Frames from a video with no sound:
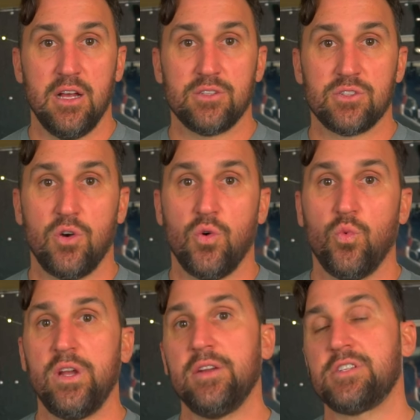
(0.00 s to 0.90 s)
So
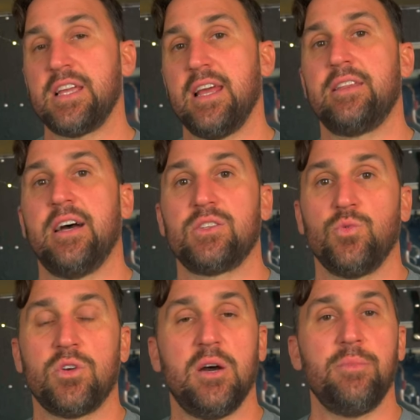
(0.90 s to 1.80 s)
we understand dust
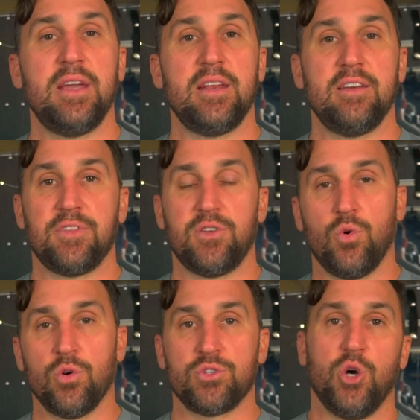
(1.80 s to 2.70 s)
will come in if the
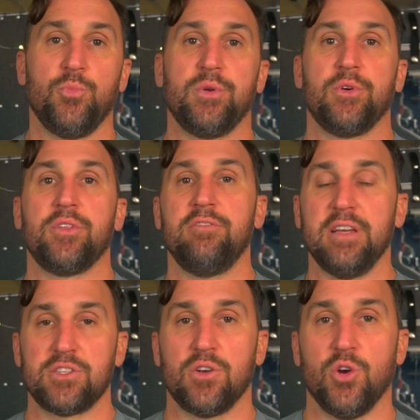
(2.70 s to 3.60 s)
door is open or the
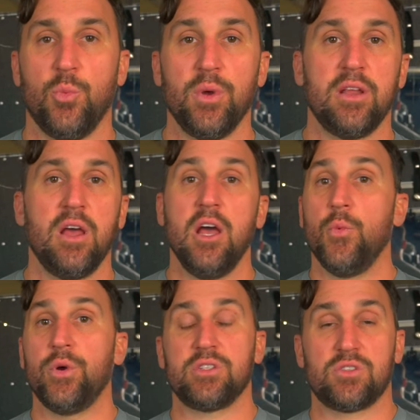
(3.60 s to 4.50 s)
vents are open,
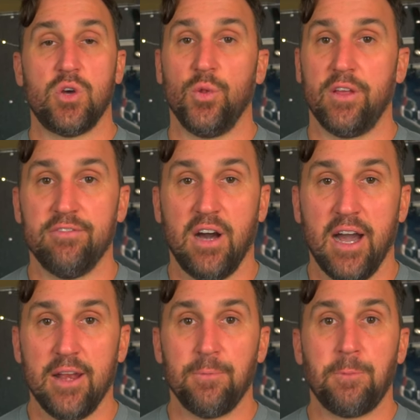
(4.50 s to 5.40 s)
which is totally fine.